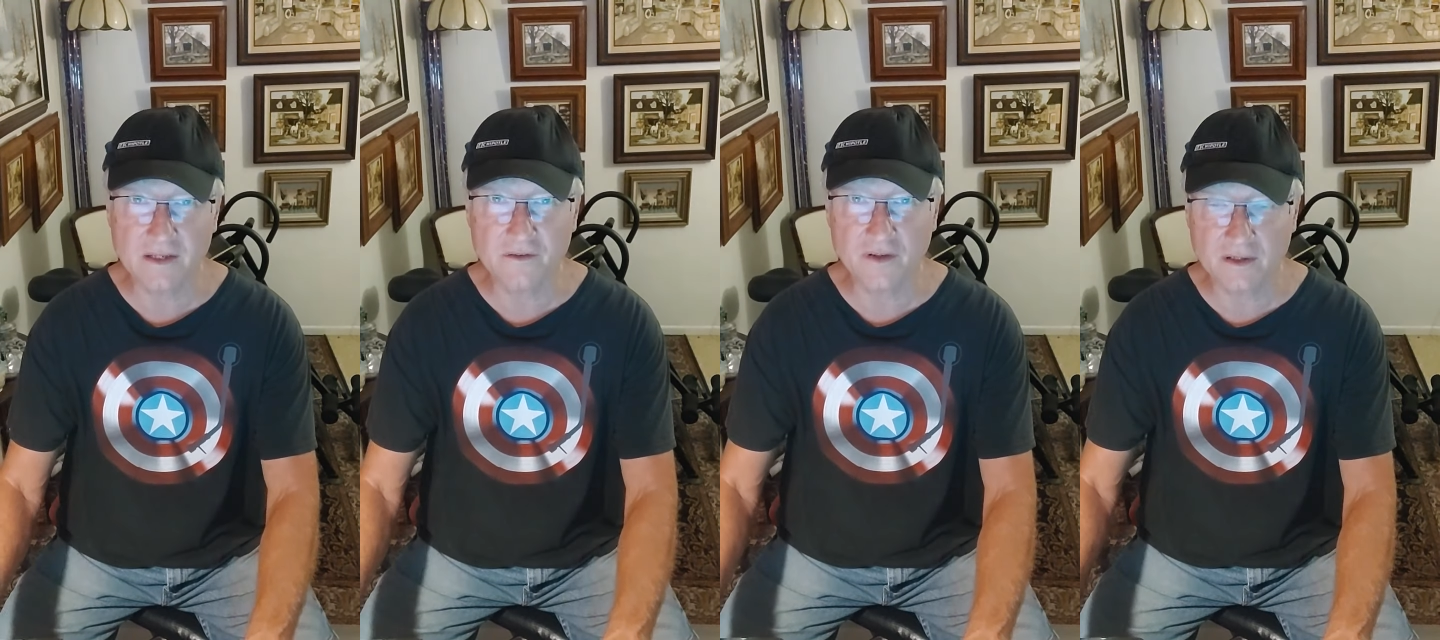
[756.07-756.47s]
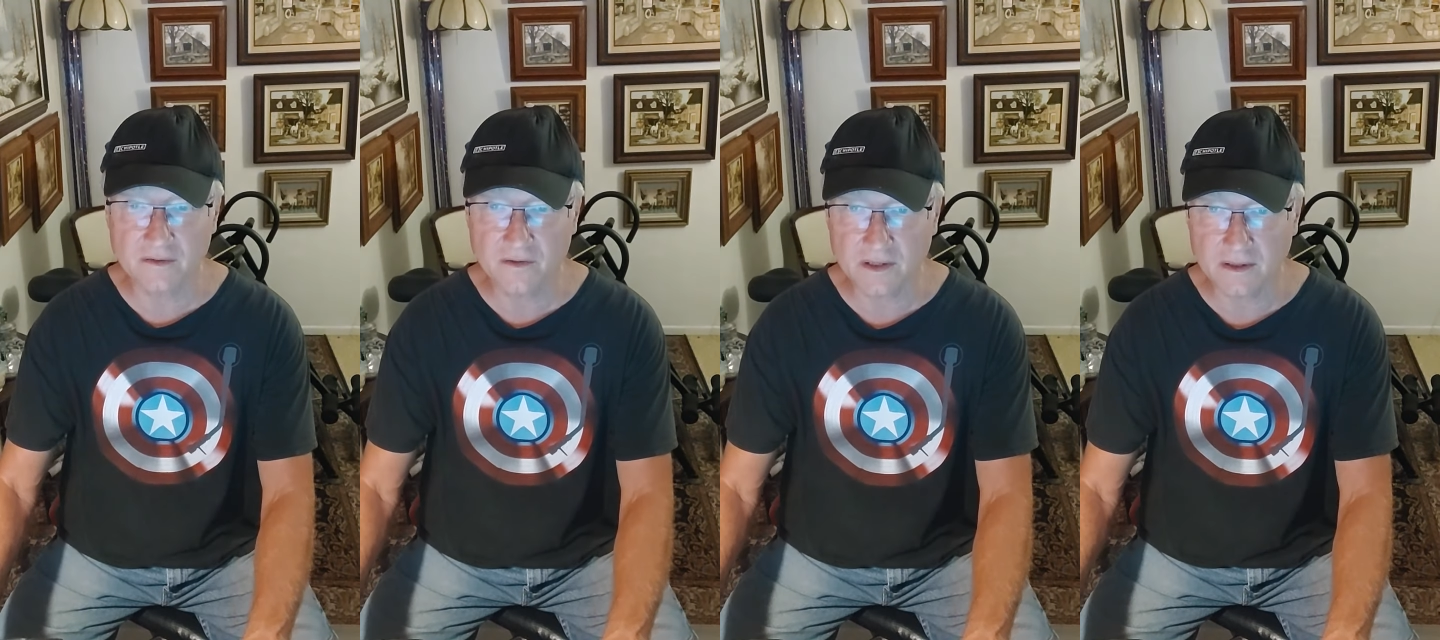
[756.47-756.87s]
like
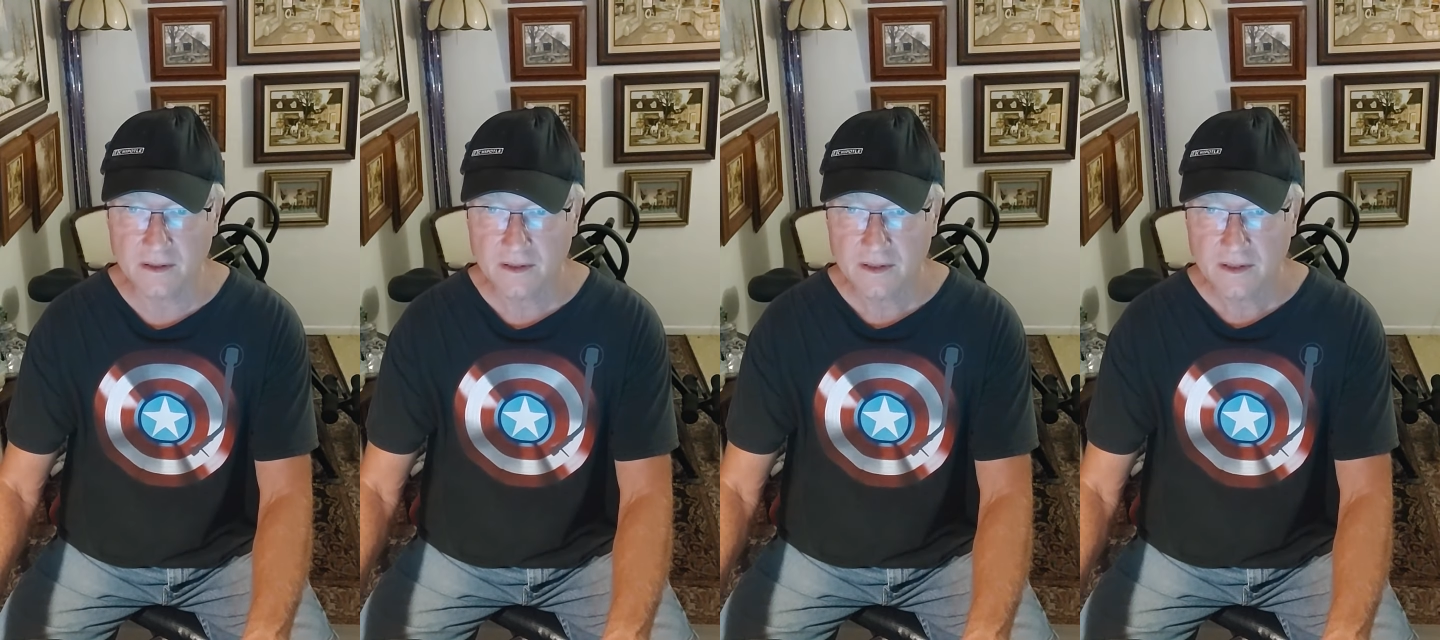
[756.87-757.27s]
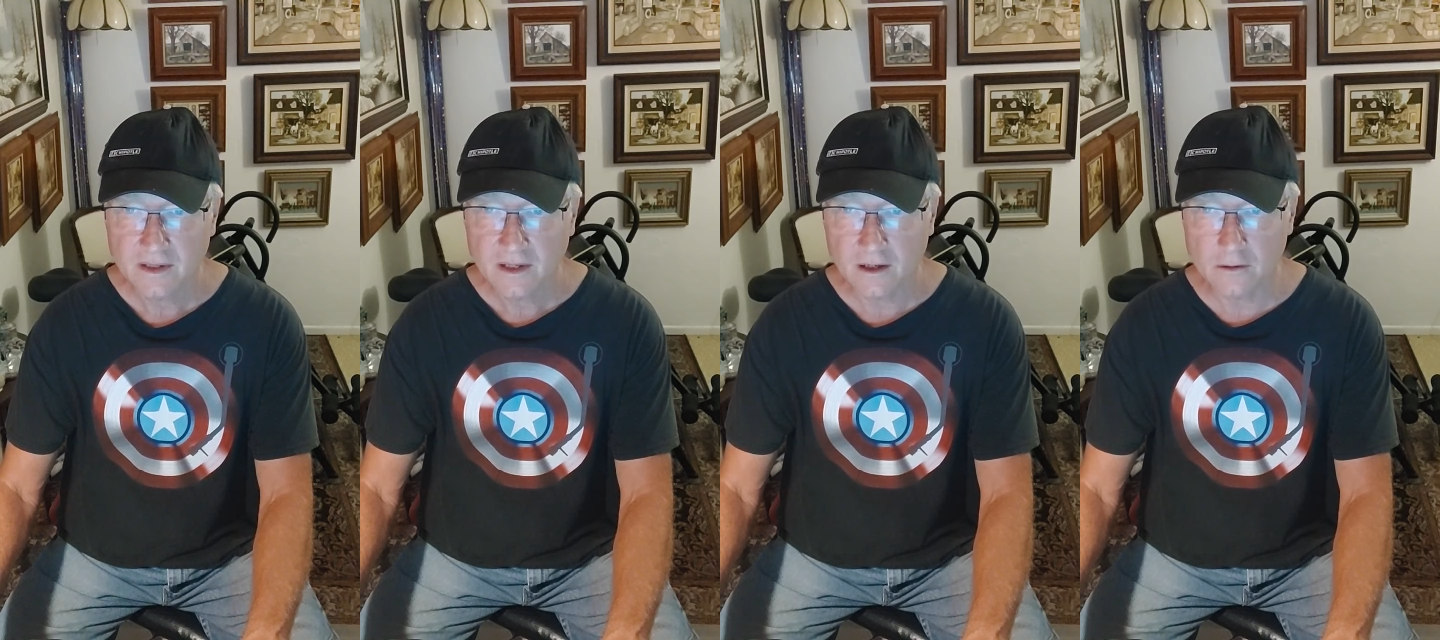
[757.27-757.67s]
sentencing,
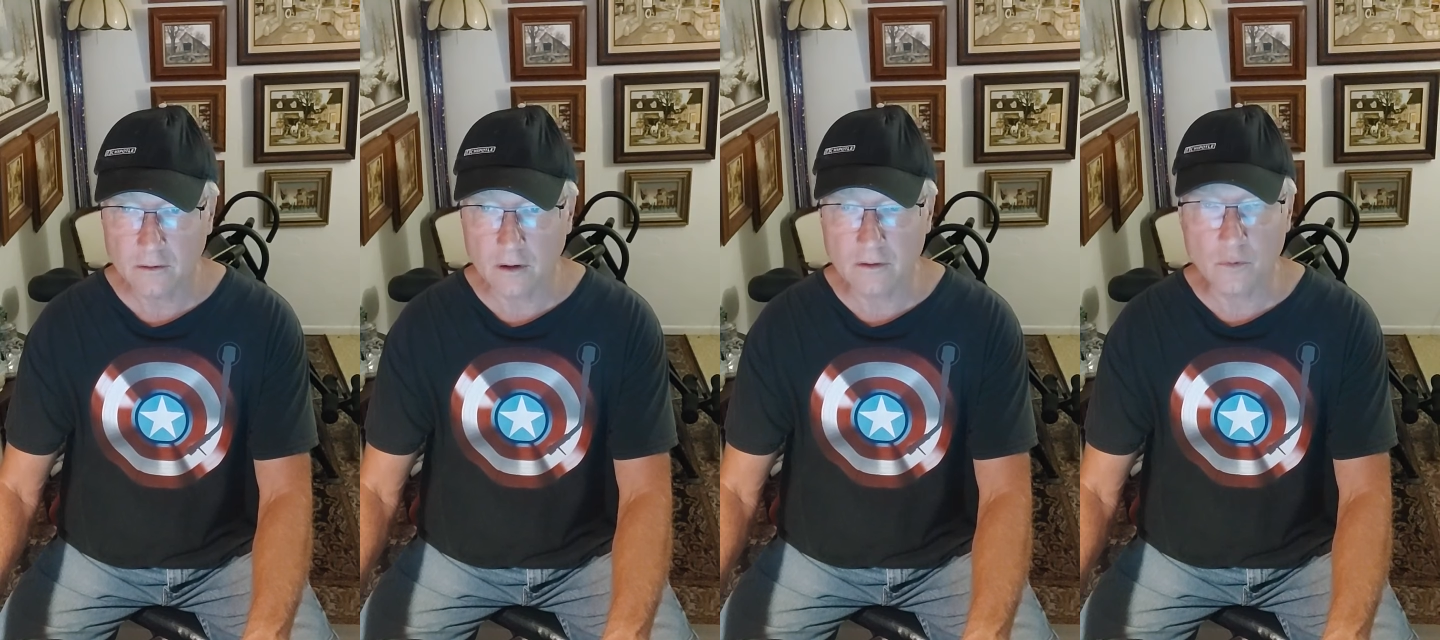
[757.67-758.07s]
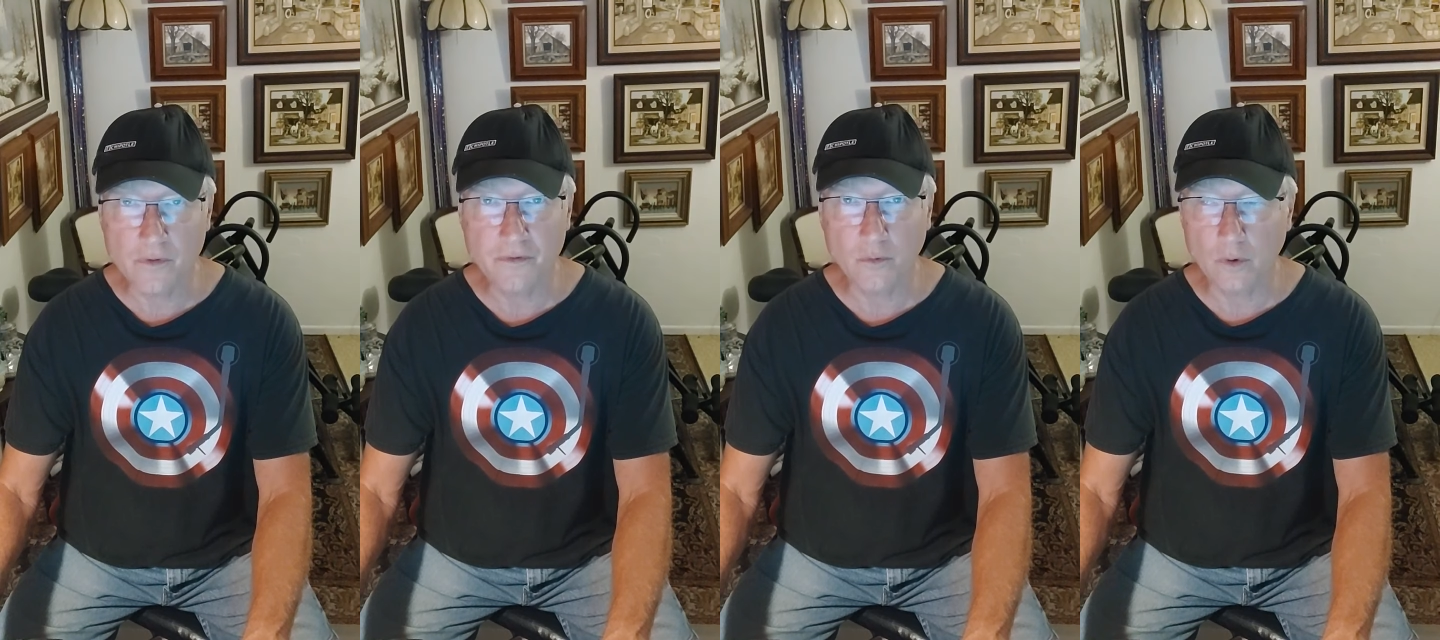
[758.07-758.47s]
along
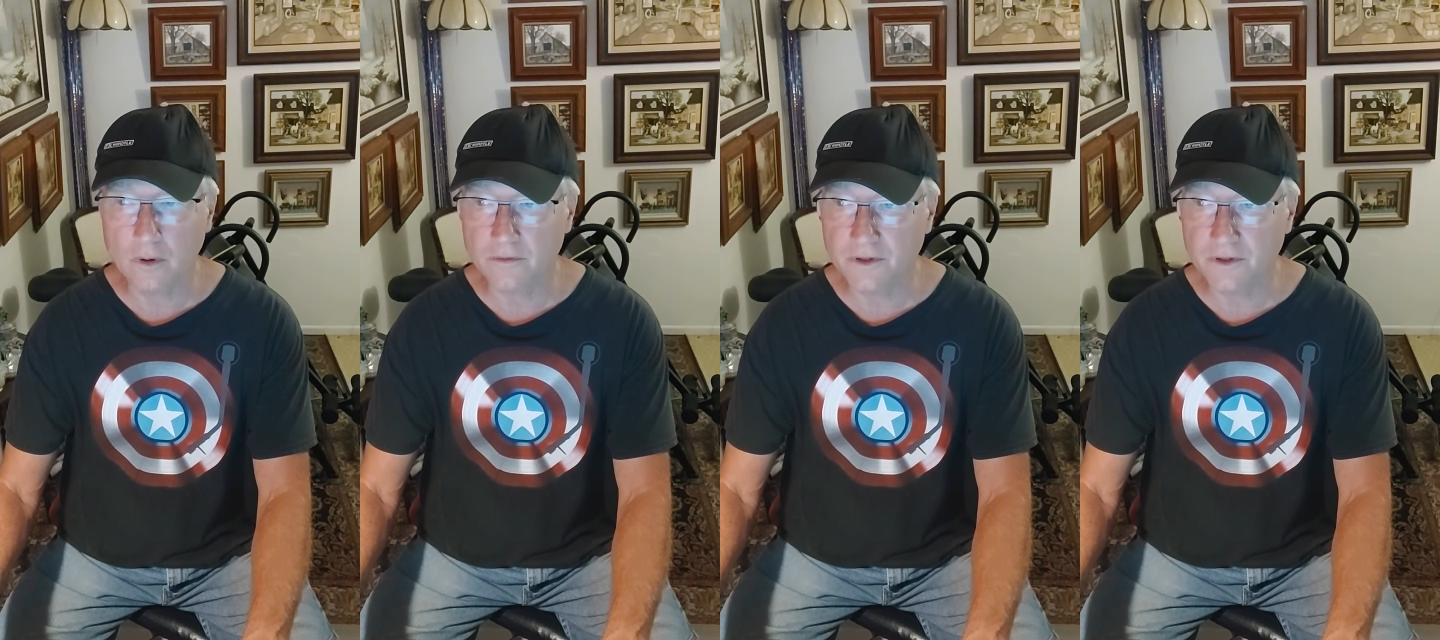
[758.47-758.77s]
with the world.